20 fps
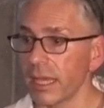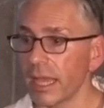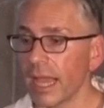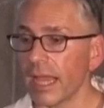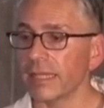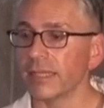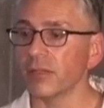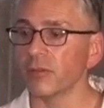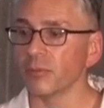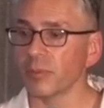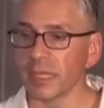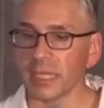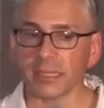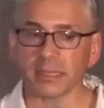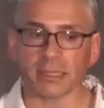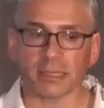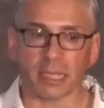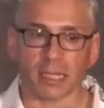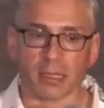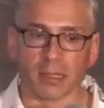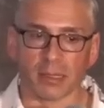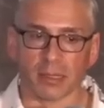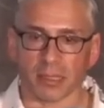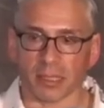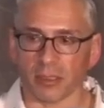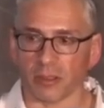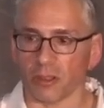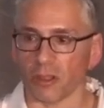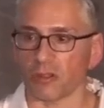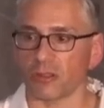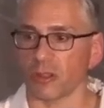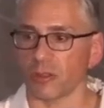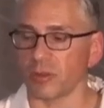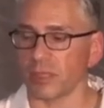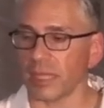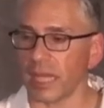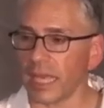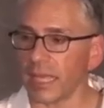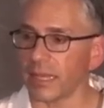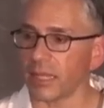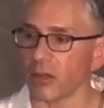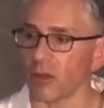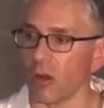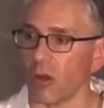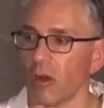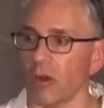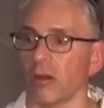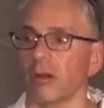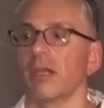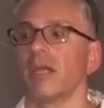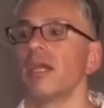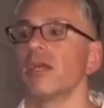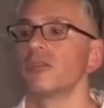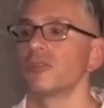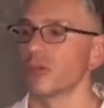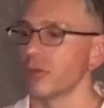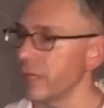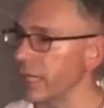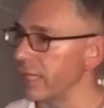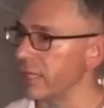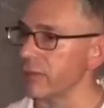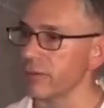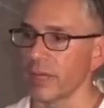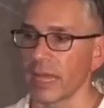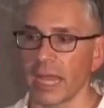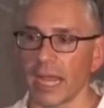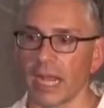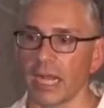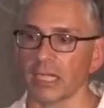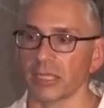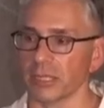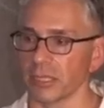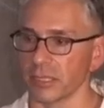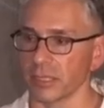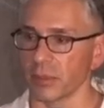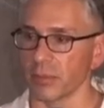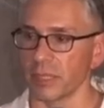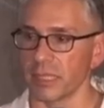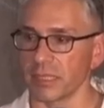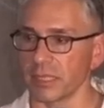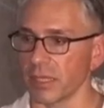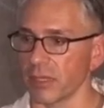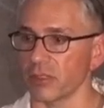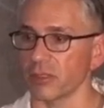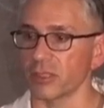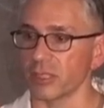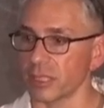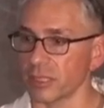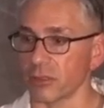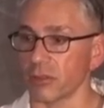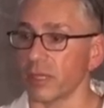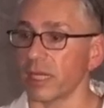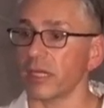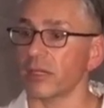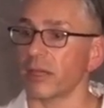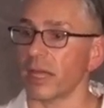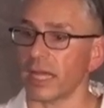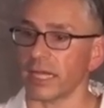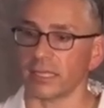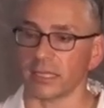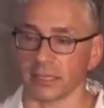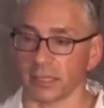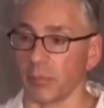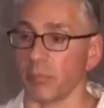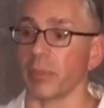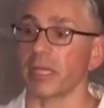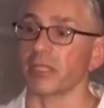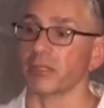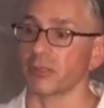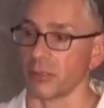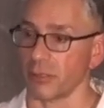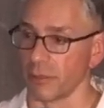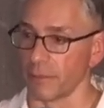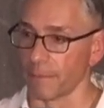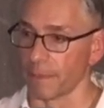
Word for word: And the reason that, so, so today there are Tornado Cash and some of these others. Tornado Cash is a mixer,